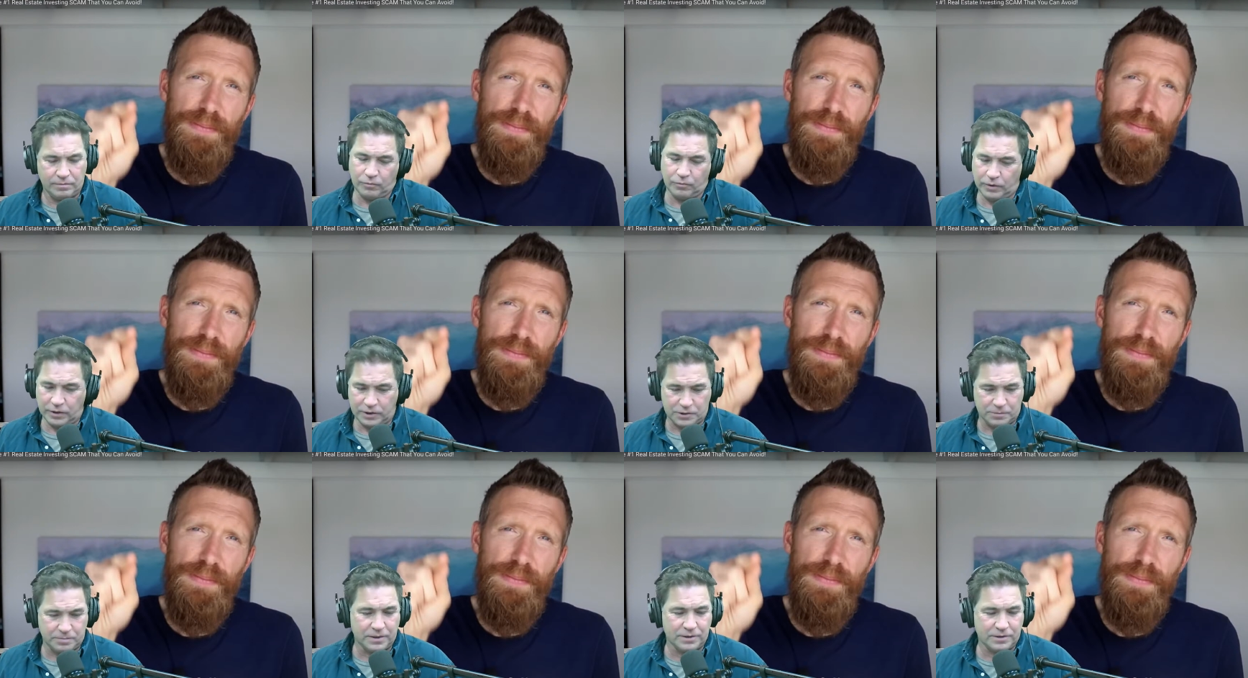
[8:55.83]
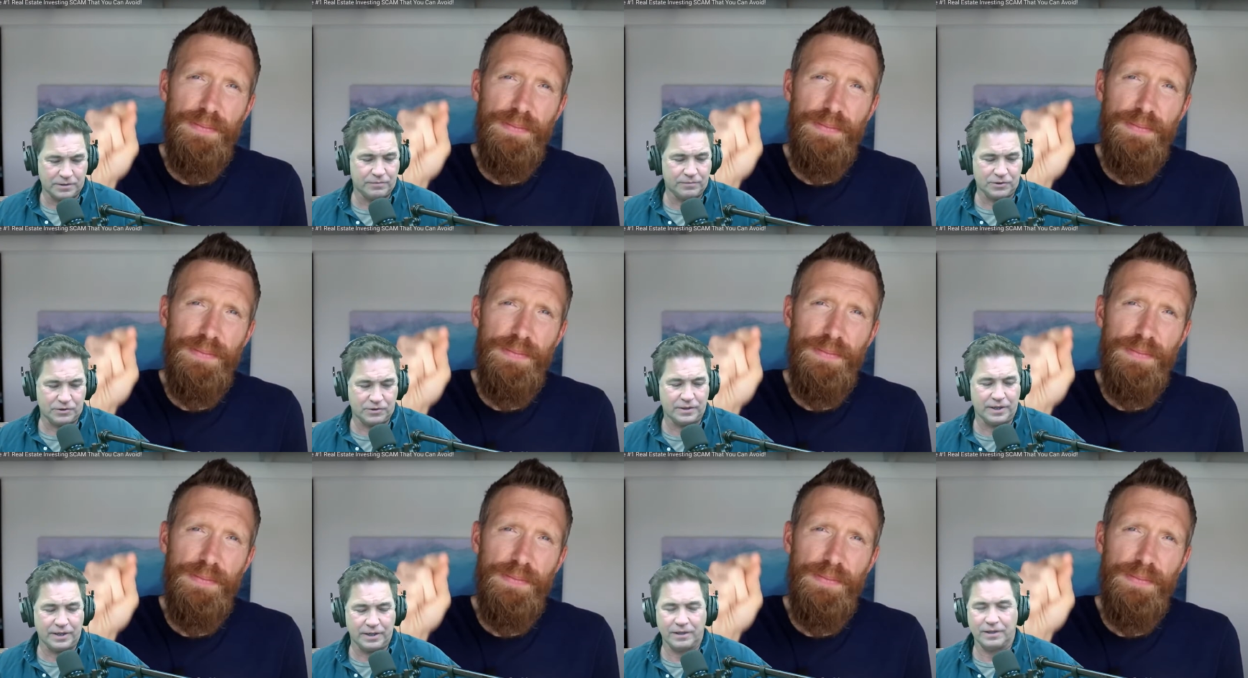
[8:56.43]
Speaker 1: more expensive the
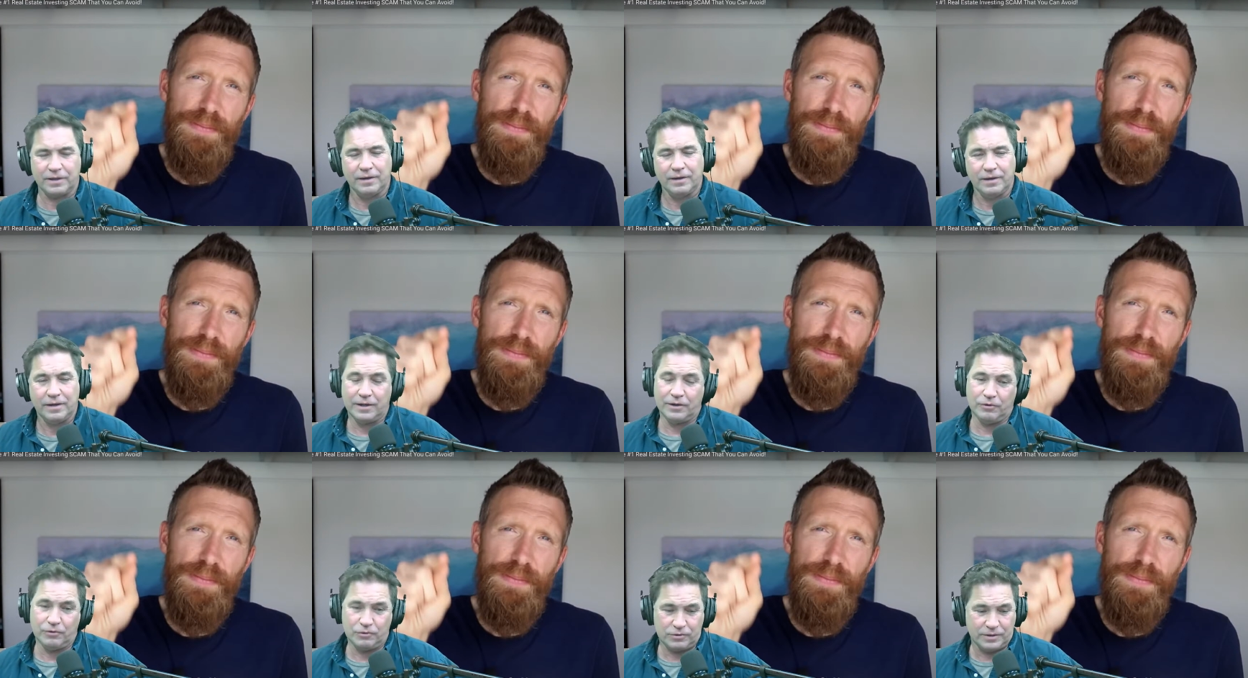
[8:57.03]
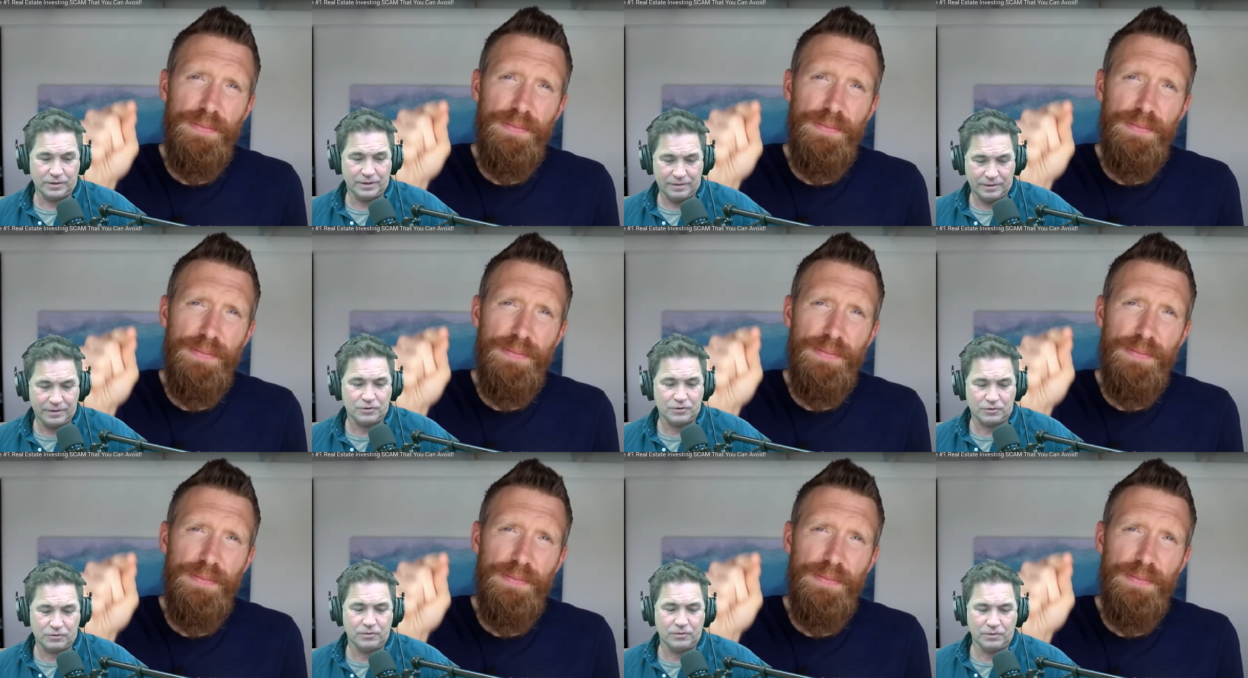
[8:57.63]
steak, and usually
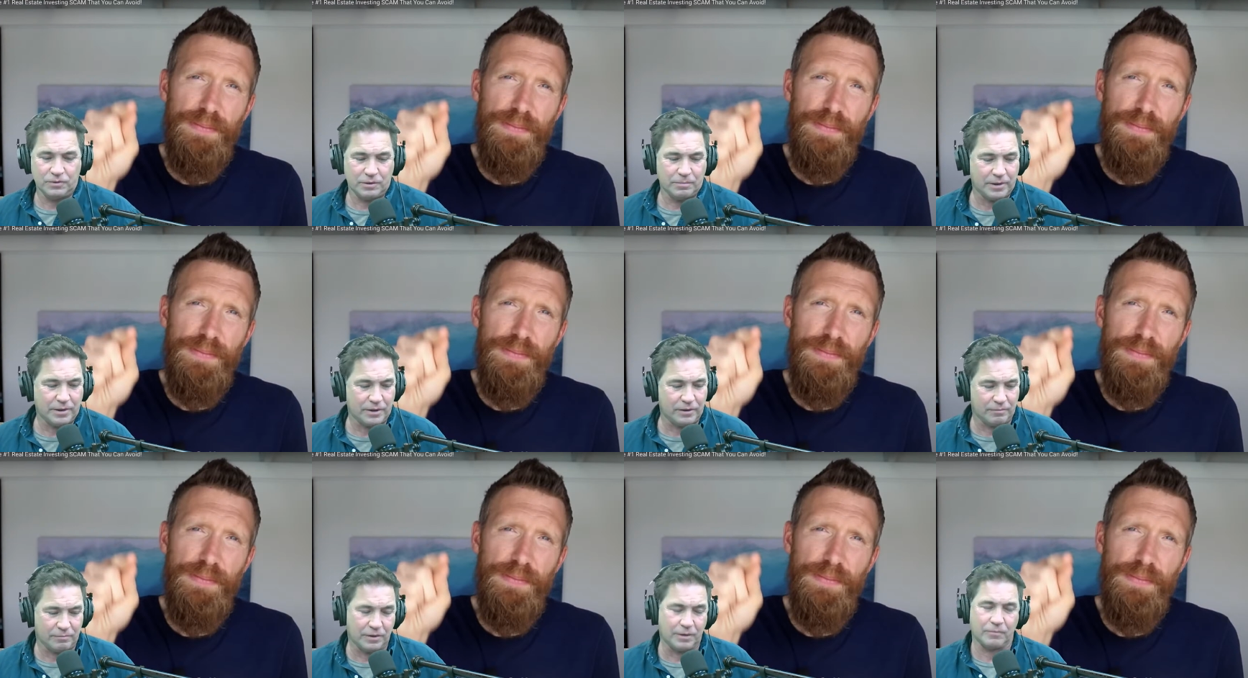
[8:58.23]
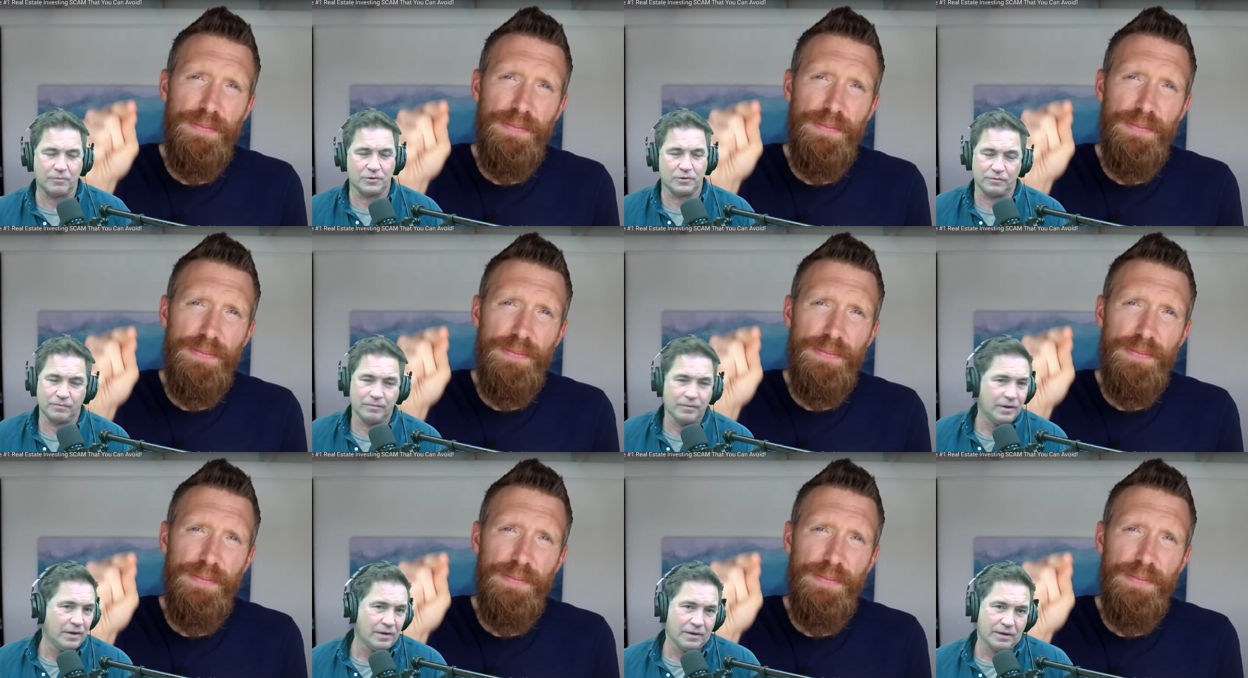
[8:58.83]
it's true. The better, of course,
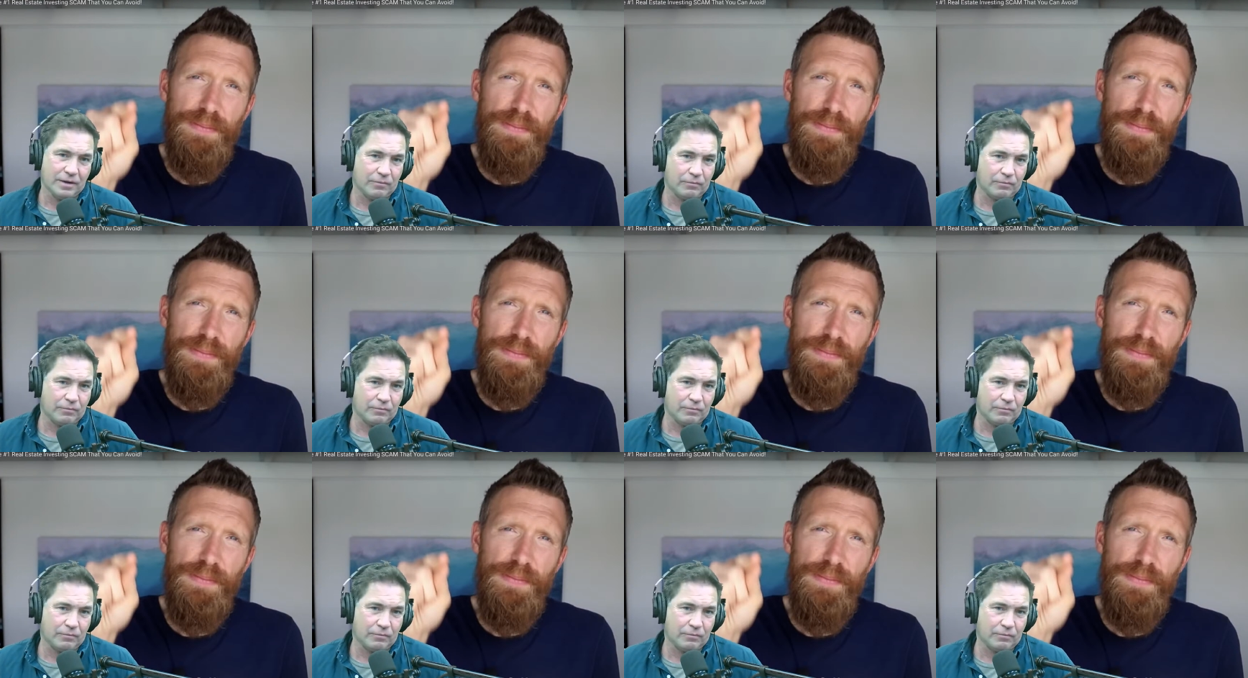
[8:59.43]
a